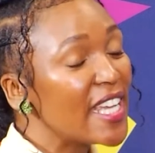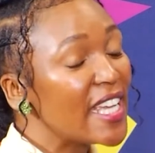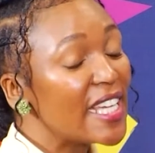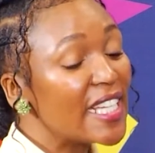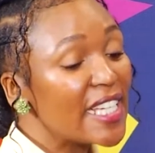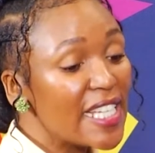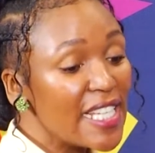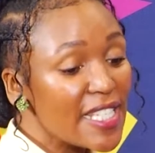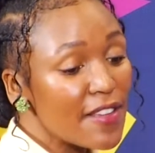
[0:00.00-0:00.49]

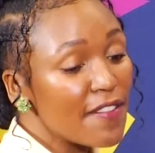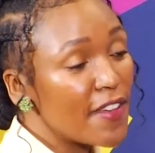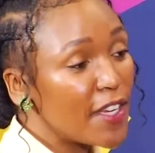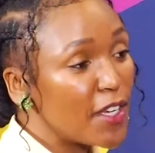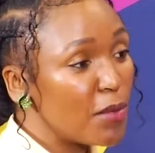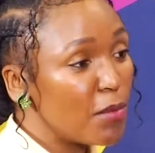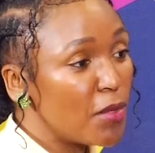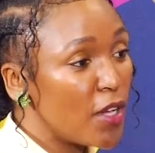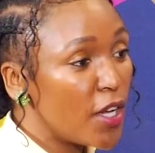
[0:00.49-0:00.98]
It is
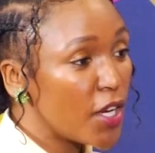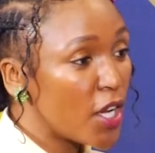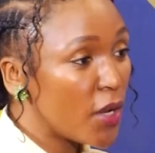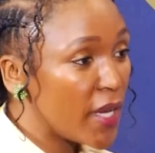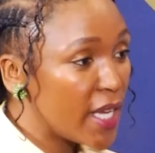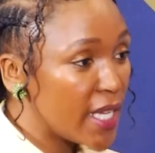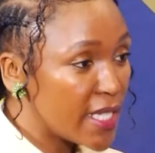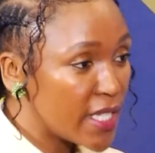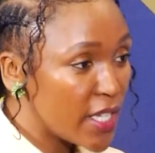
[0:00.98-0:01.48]
available on
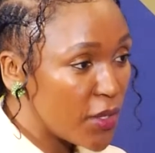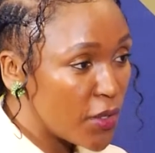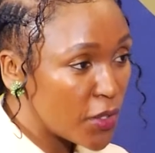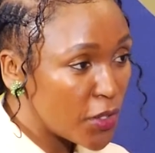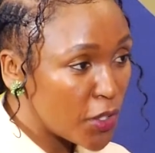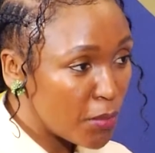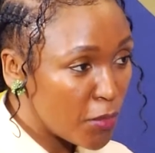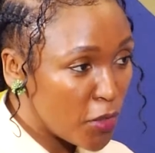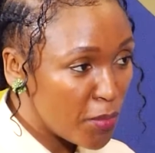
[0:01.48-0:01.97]
our
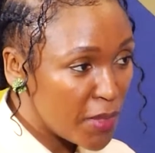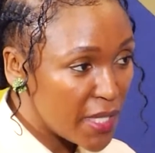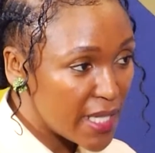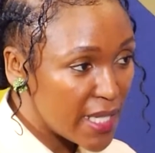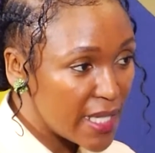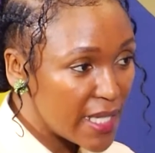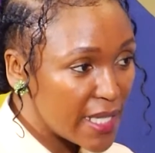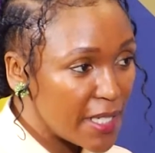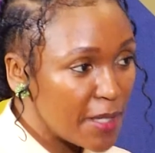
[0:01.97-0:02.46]
sayouth.mobi
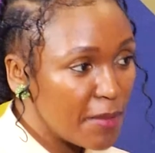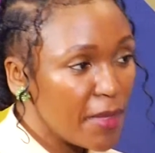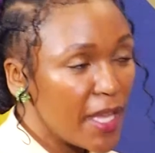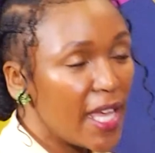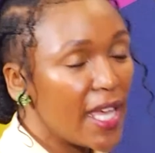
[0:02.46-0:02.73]
system,